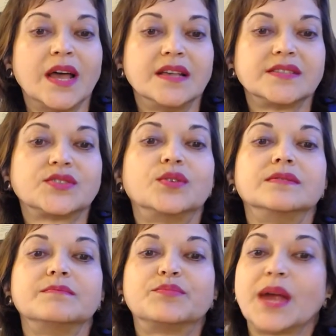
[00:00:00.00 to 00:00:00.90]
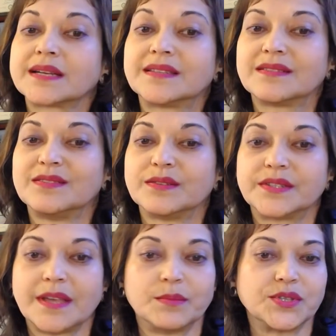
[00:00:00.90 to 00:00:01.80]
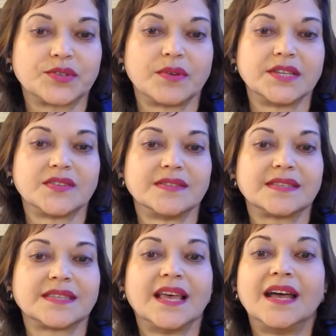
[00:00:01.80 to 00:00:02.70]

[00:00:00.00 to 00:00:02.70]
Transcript: certain practical demonstrations.